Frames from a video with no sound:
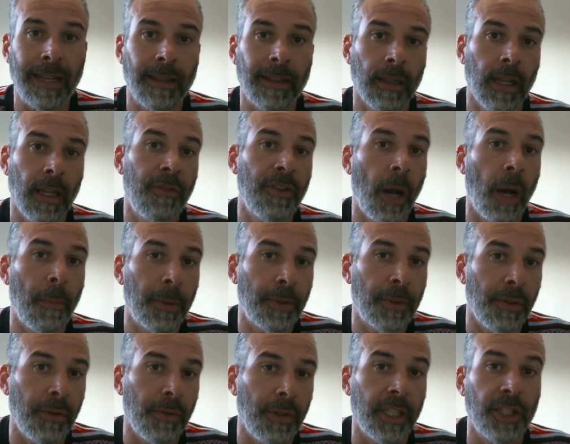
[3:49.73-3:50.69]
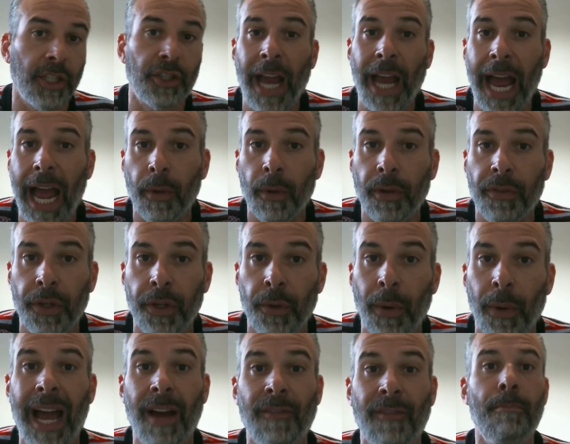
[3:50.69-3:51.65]
I'd love the opportunity to chat with you.
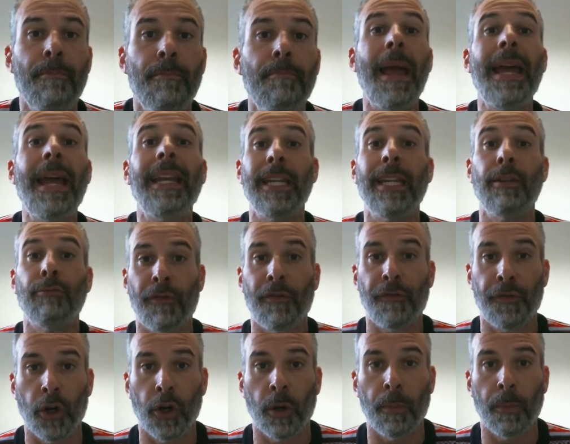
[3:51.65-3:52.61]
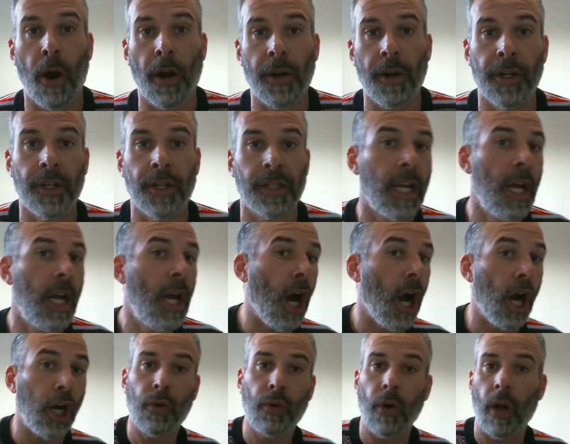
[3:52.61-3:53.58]
I have many referral partners
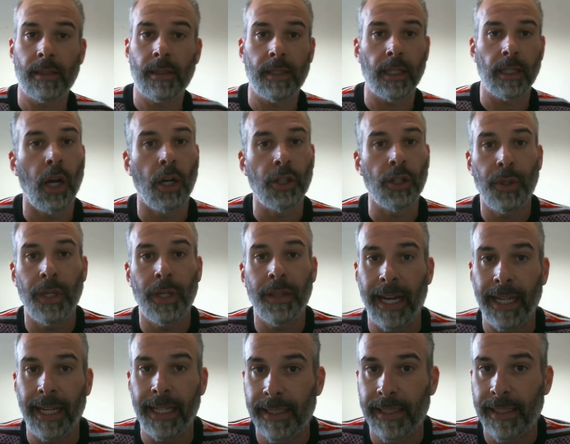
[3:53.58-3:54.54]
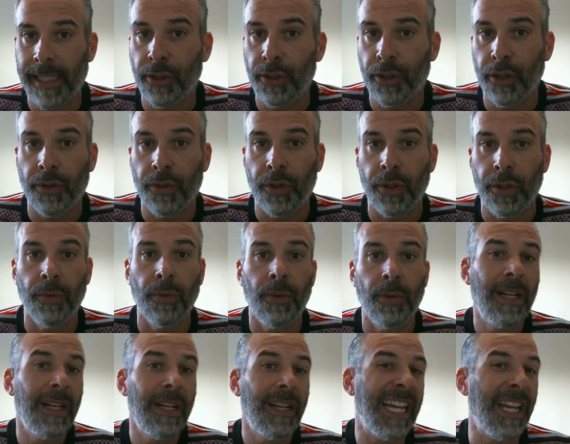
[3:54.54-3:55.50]
across the country that I can send you to
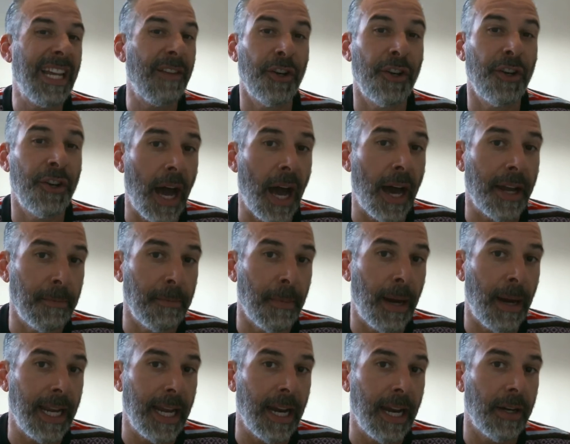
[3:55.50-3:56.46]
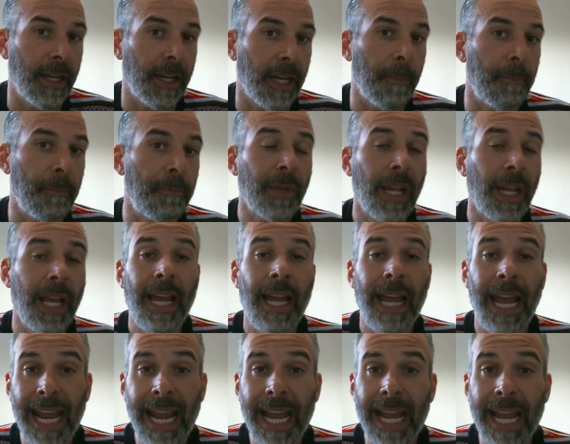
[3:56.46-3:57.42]
if you're not in my area.
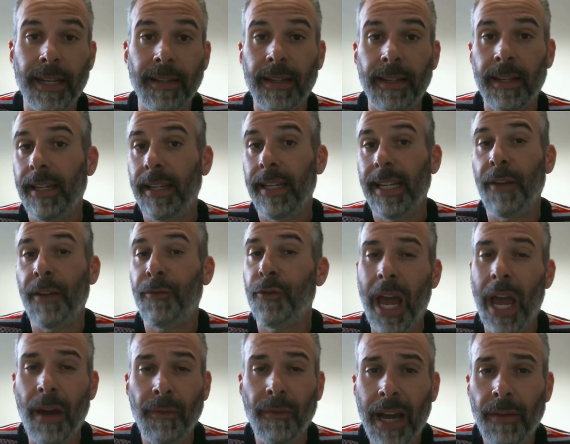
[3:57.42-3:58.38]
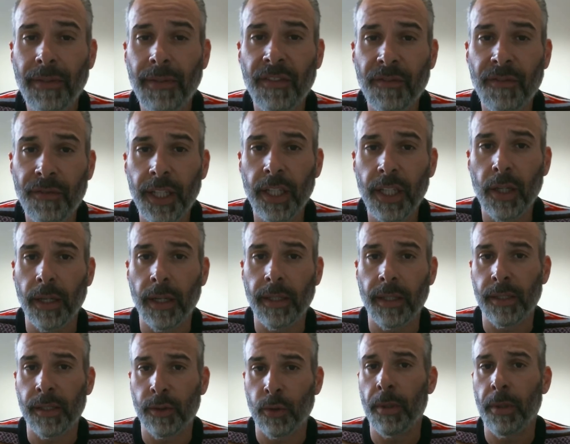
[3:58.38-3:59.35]
And if you ever have any video
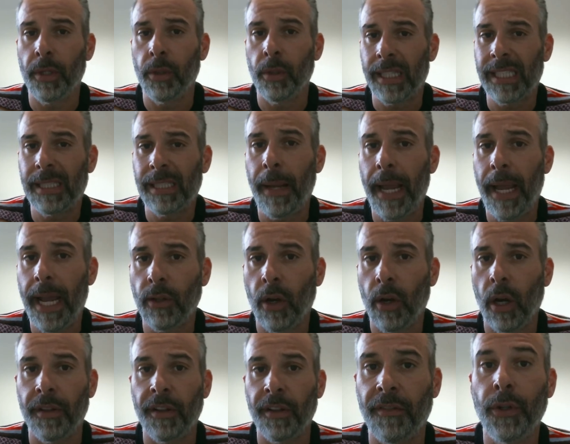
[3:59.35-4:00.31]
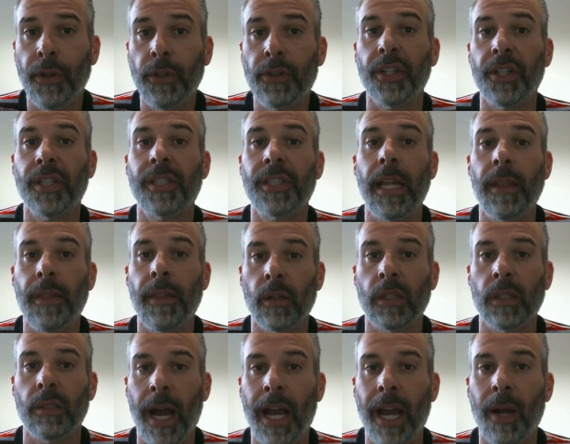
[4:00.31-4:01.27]
ideas you want me to expand on in future, send
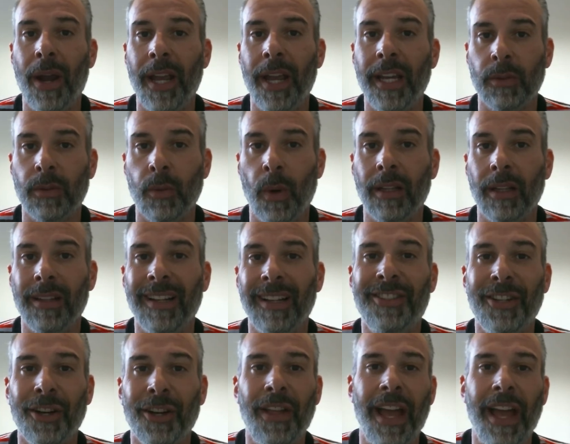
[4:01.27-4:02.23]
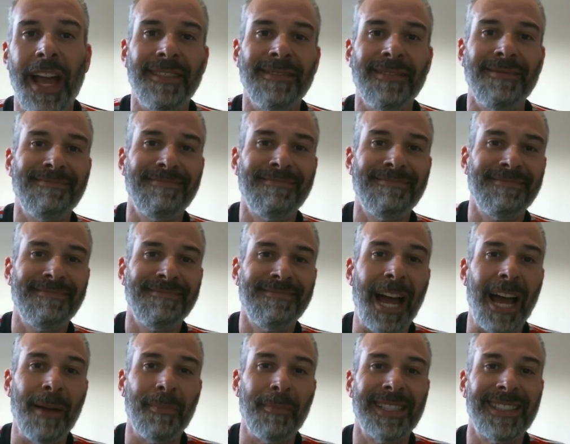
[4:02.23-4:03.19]
those my way as well. Until then,
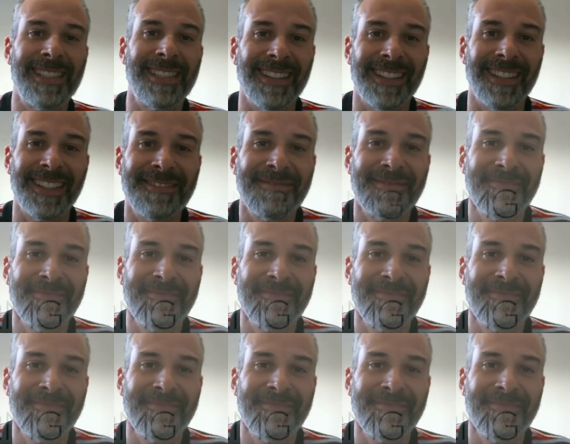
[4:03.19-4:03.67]
happy selling.